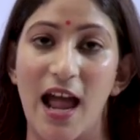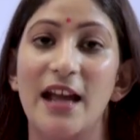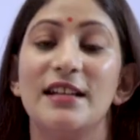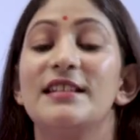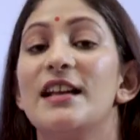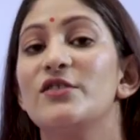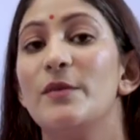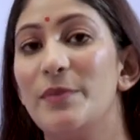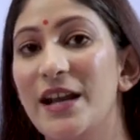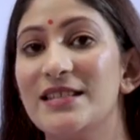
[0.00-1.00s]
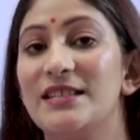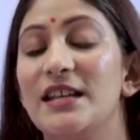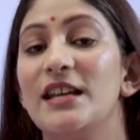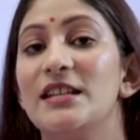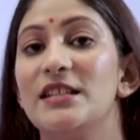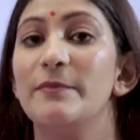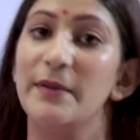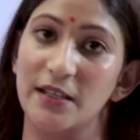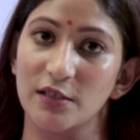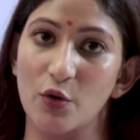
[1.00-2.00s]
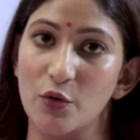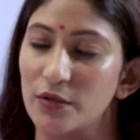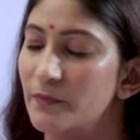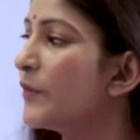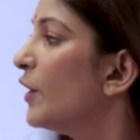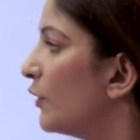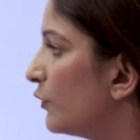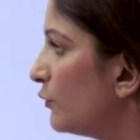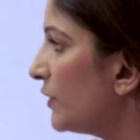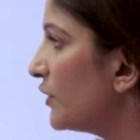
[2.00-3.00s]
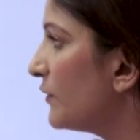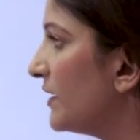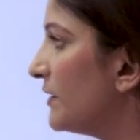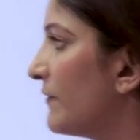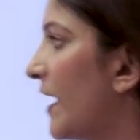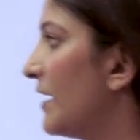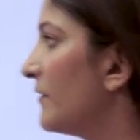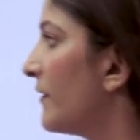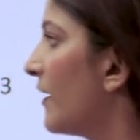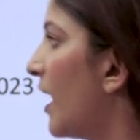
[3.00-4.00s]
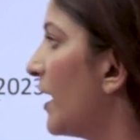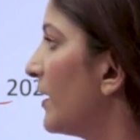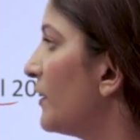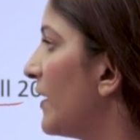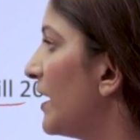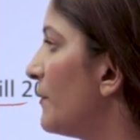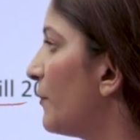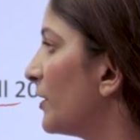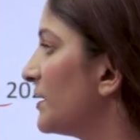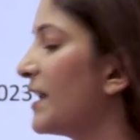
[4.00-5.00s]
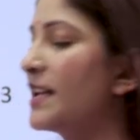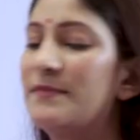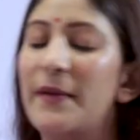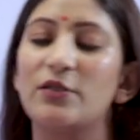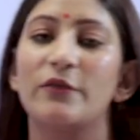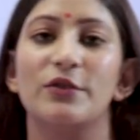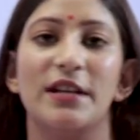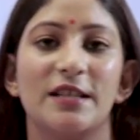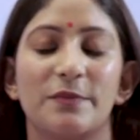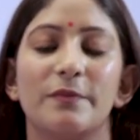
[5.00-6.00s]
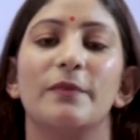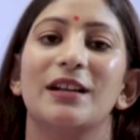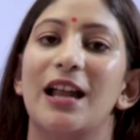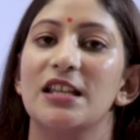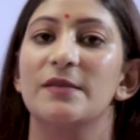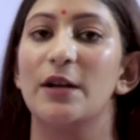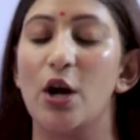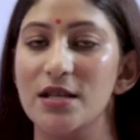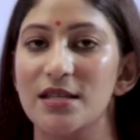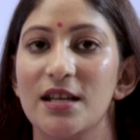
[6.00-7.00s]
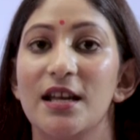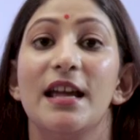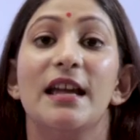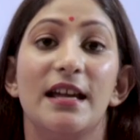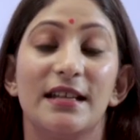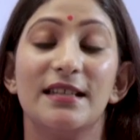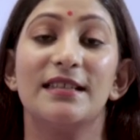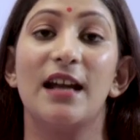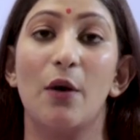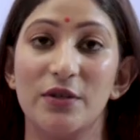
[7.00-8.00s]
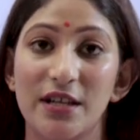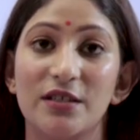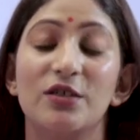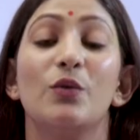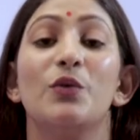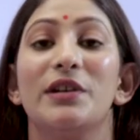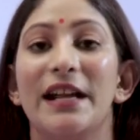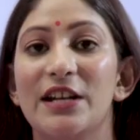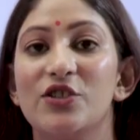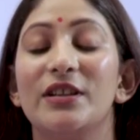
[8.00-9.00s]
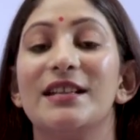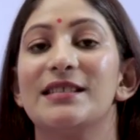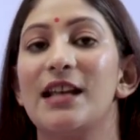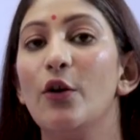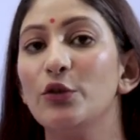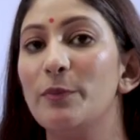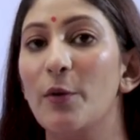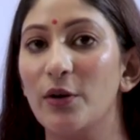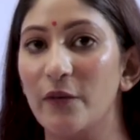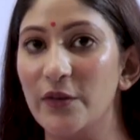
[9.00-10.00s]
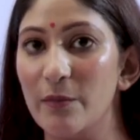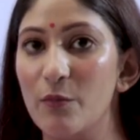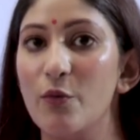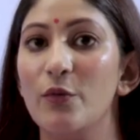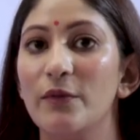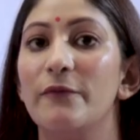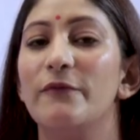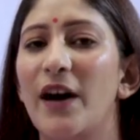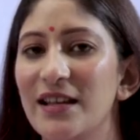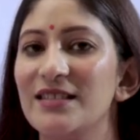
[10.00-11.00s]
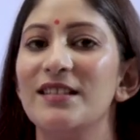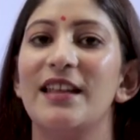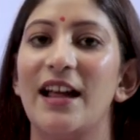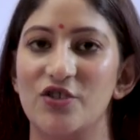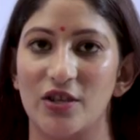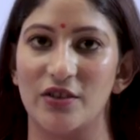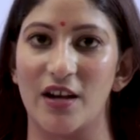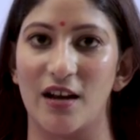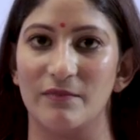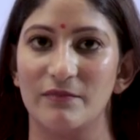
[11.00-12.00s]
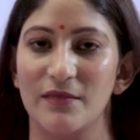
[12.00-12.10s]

and it has replaced the Indian Penal Code. Luna 25 another very important aspect of today's class because it is touted to reach the south pole of the moon faster than Chandrayaan.